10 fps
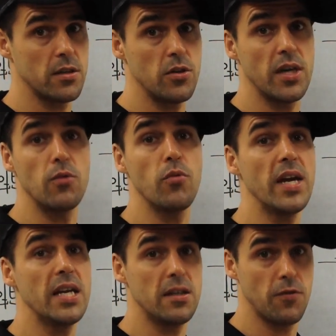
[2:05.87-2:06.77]
You can
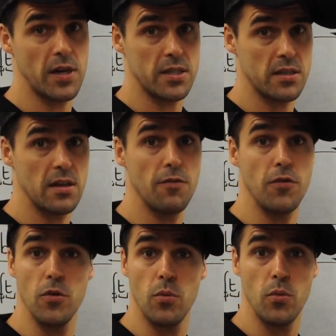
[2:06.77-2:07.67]
read it faster
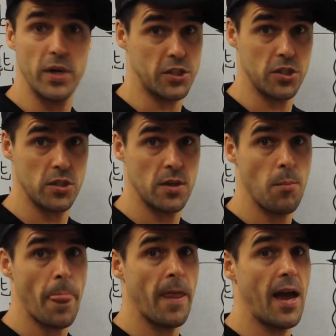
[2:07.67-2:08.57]
if you wish,
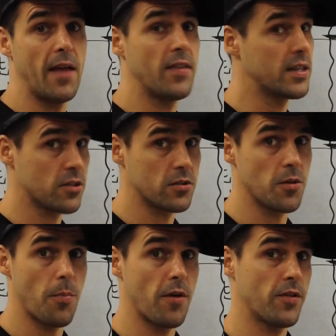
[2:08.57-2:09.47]
and that's
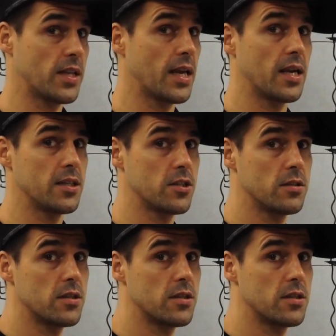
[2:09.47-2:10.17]
also perfect English.